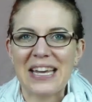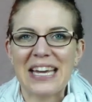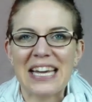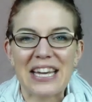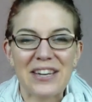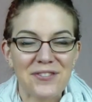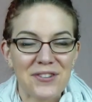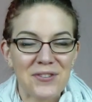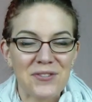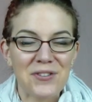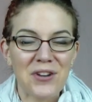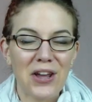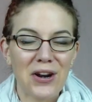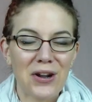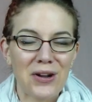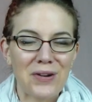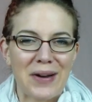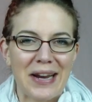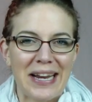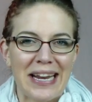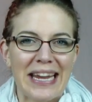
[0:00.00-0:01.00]
If you've not
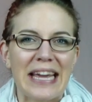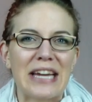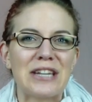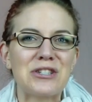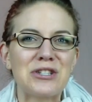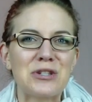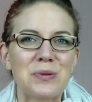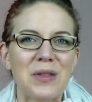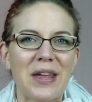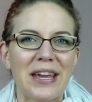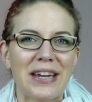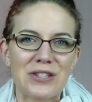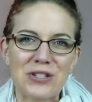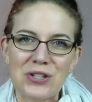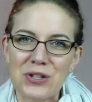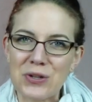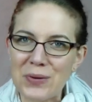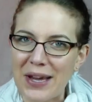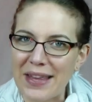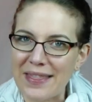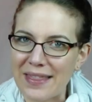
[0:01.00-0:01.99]
already and you'd like
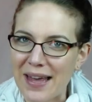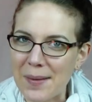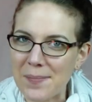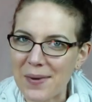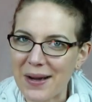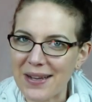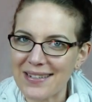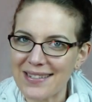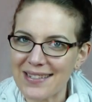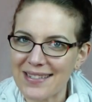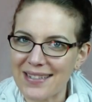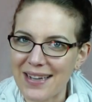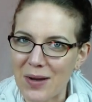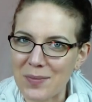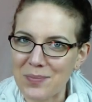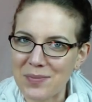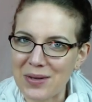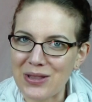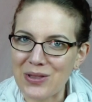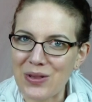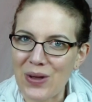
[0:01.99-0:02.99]
to, hit that button
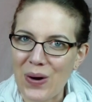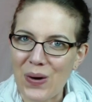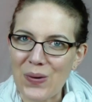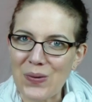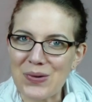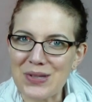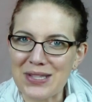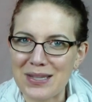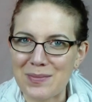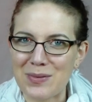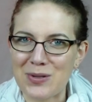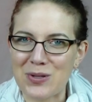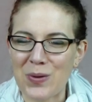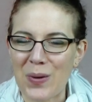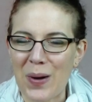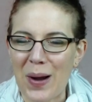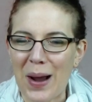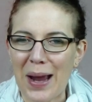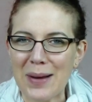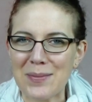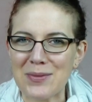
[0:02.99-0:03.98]
down below,
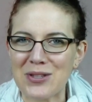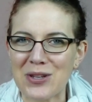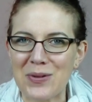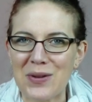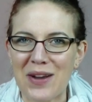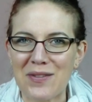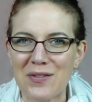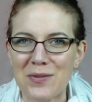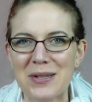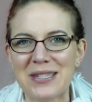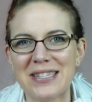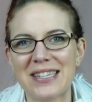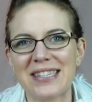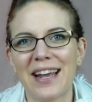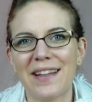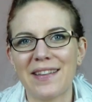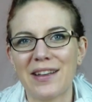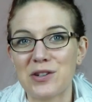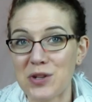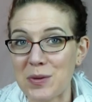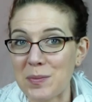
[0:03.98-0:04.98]
subscribe so you never miss a
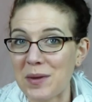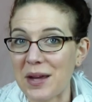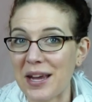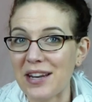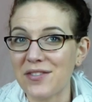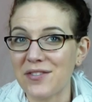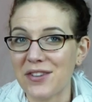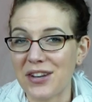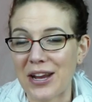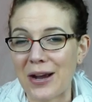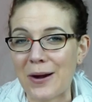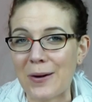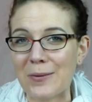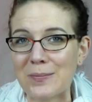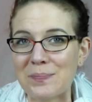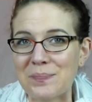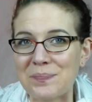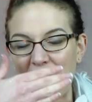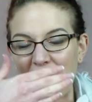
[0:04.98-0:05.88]
Daily Dreamland video.